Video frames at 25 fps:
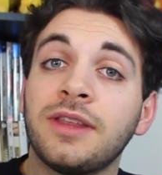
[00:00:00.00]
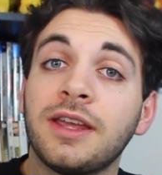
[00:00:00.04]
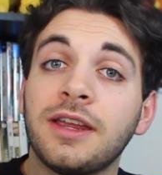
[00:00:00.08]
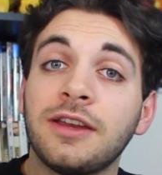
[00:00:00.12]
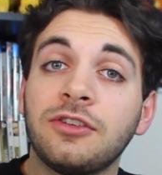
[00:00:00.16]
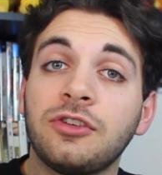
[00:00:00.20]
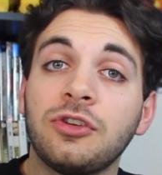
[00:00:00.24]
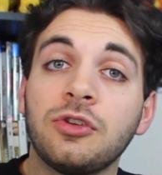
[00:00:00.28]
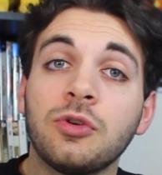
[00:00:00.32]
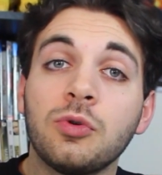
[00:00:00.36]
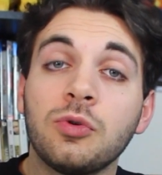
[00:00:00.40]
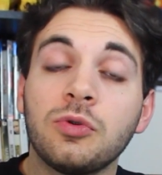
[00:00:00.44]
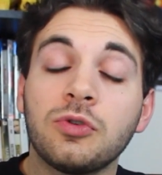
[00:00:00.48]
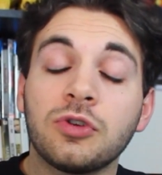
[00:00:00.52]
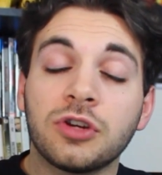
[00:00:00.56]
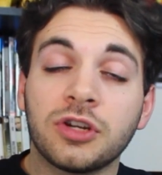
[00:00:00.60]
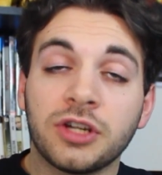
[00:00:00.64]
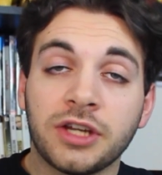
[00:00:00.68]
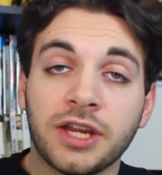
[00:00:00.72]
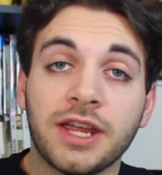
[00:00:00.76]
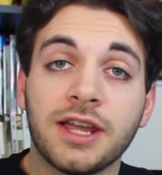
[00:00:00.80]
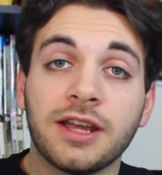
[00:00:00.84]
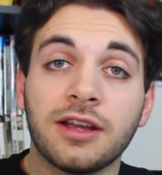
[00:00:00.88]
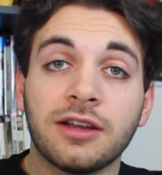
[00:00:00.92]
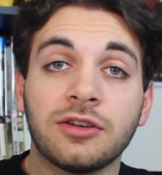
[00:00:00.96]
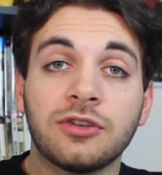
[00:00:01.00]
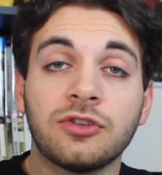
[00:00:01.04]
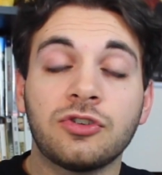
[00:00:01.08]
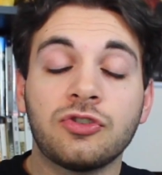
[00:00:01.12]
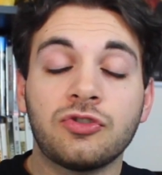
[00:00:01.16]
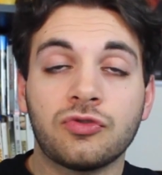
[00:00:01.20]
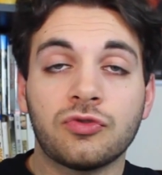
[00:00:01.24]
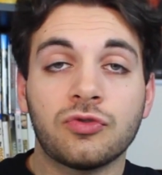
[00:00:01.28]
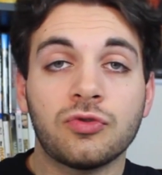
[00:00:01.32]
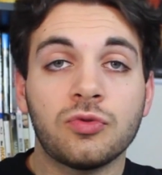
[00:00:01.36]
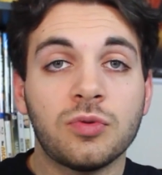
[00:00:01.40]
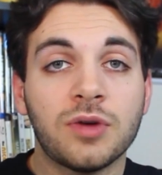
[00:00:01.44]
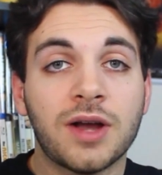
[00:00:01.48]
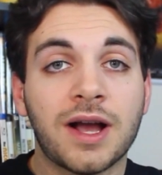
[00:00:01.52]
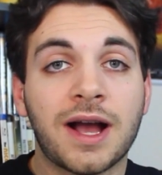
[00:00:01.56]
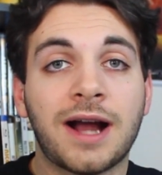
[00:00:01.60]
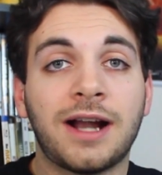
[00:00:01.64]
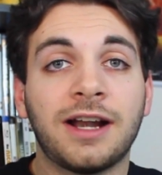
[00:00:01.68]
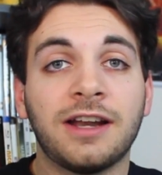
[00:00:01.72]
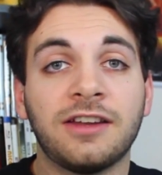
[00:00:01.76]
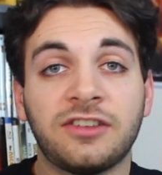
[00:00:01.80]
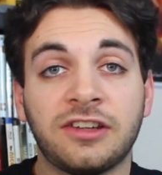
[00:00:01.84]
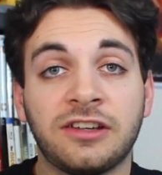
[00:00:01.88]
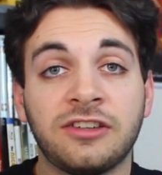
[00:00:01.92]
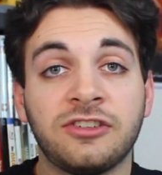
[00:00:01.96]
they do kick true,
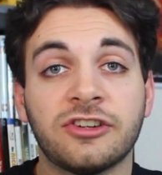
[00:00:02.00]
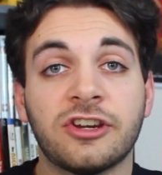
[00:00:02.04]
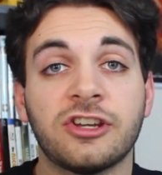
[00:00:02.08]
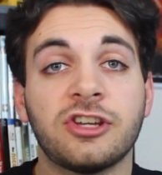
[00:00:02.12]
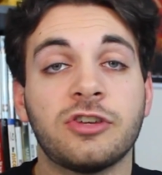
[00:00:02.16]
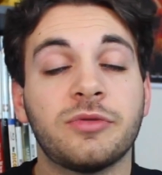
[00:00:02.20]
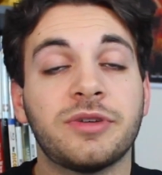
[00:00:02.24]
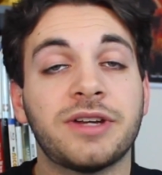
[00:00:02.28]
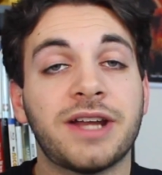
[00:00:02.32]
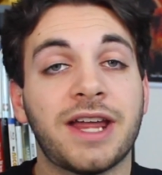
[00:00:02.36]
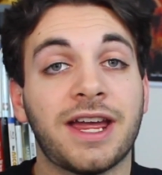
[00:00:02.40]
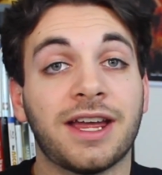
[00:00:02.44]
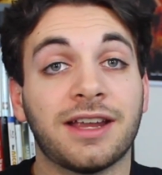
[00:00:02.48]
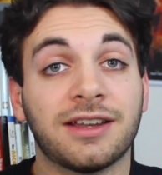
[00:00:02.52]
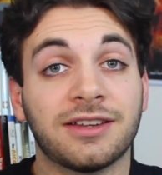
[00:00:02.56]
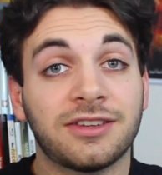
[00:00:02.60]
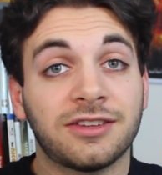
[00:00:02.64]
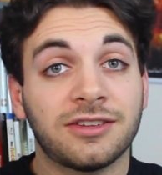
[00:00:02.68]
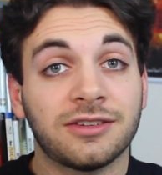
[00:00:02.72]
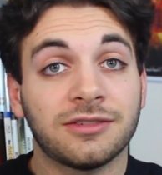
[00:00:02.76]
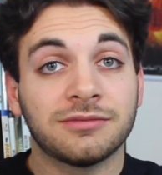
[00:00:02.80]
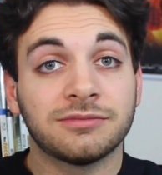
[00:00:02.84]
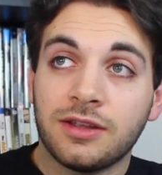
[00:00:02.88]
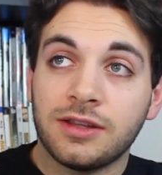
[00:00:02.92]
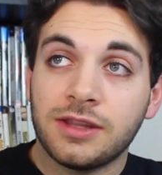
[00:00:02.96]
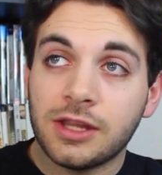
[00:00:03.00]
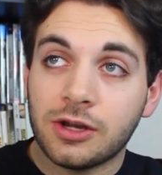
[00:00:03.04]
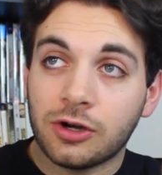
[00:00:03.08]
honest, and genuine ass.